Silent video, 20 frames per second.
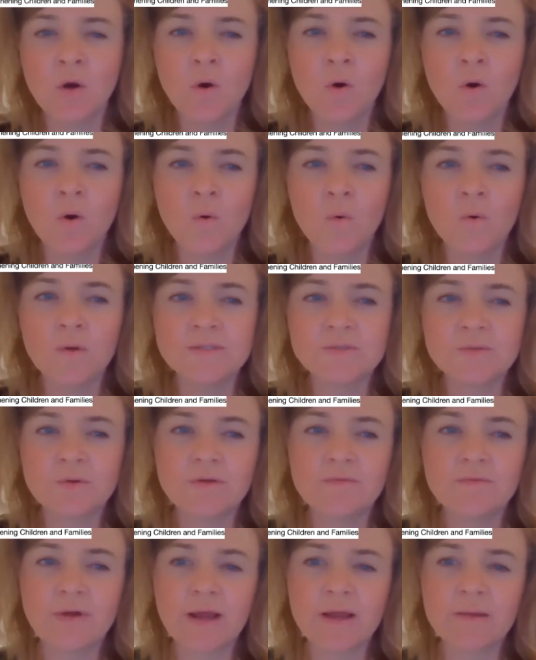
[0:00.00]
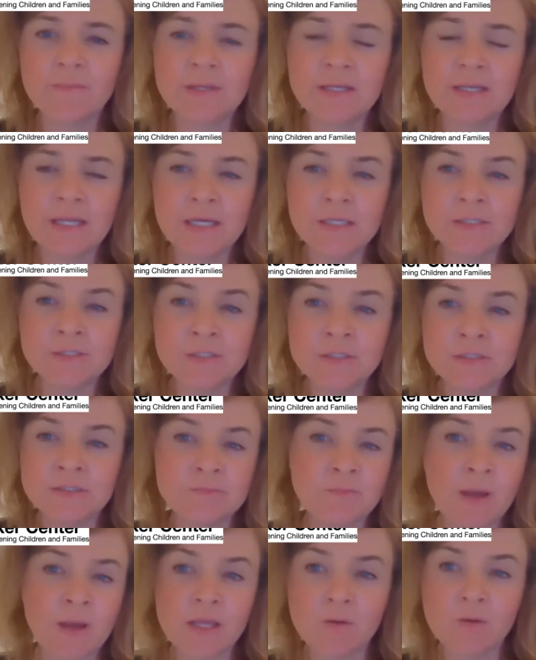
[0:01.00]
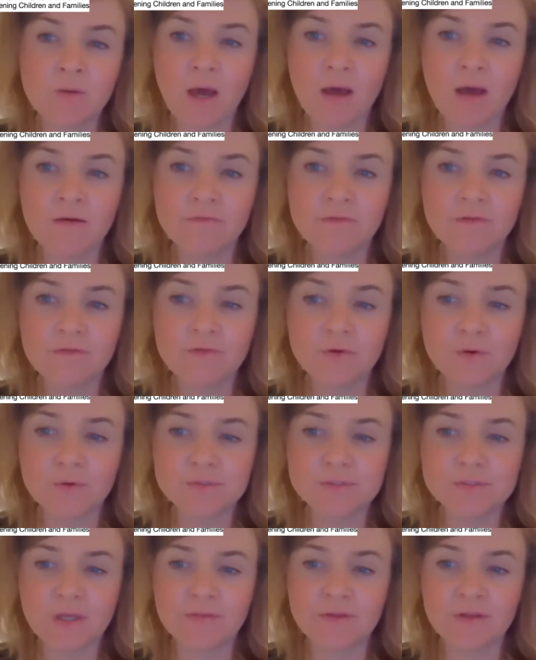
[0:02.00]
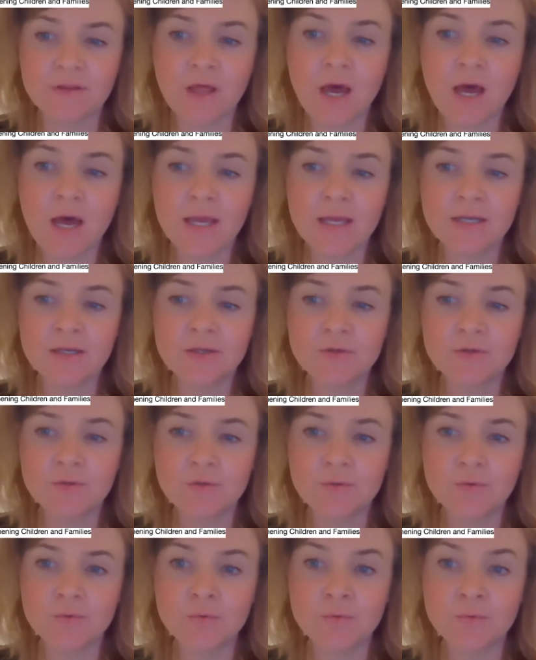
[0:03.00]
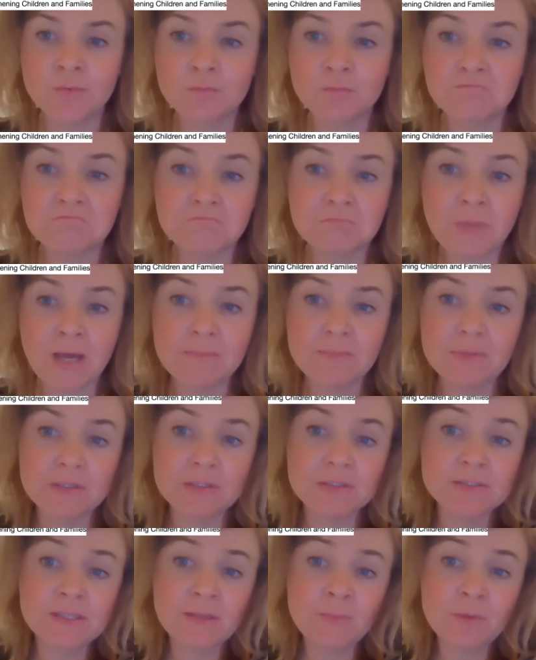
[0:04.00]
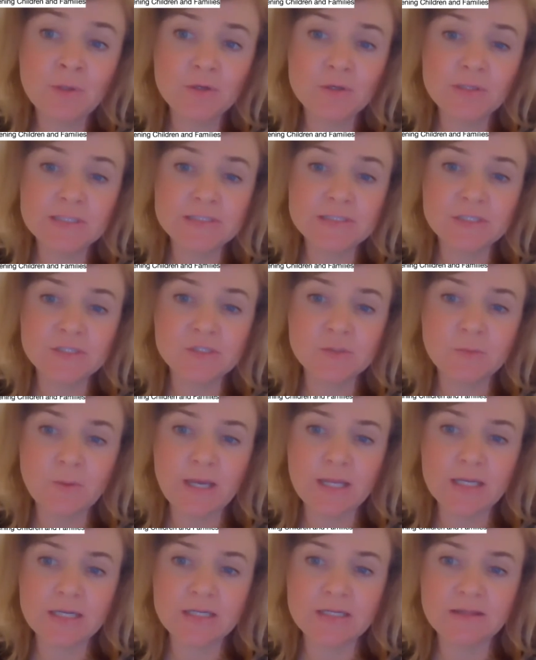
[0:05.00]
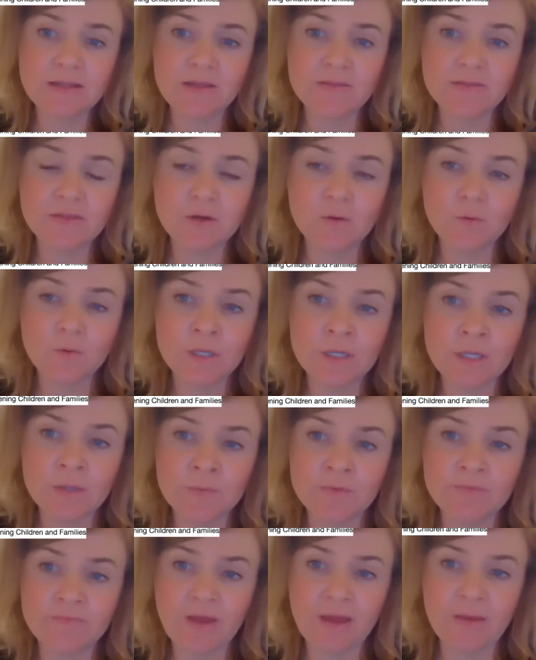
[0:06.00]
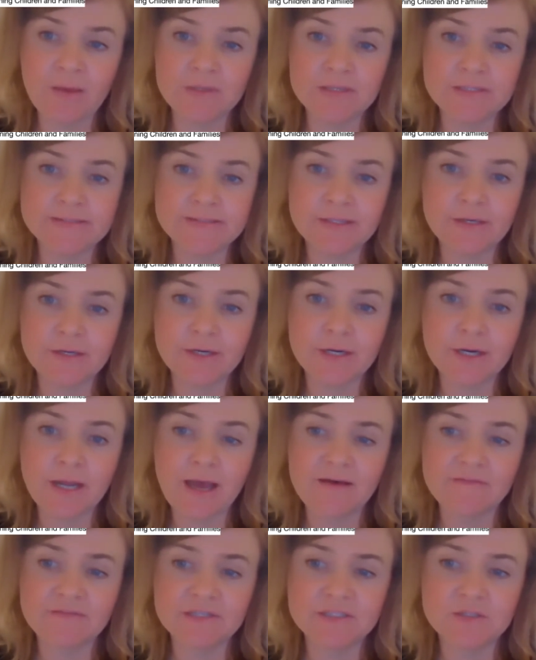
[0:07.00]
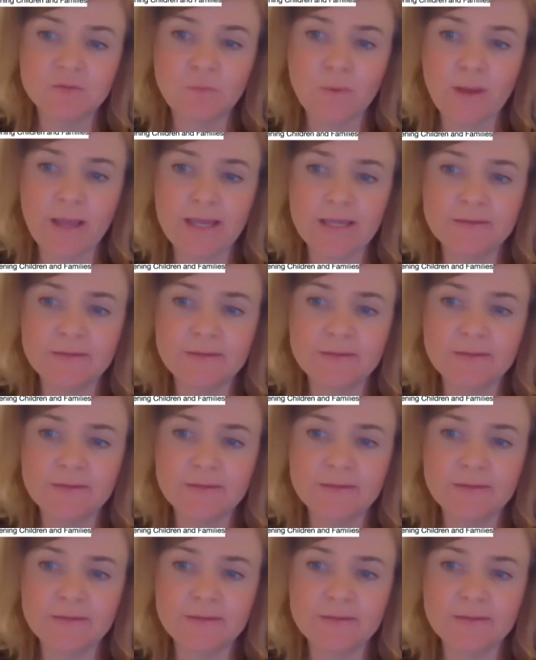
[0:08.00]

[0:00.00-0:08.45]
what sort of recommendations might you have for folks on the line who might be similarly situated in that they're working with families that are having to wait?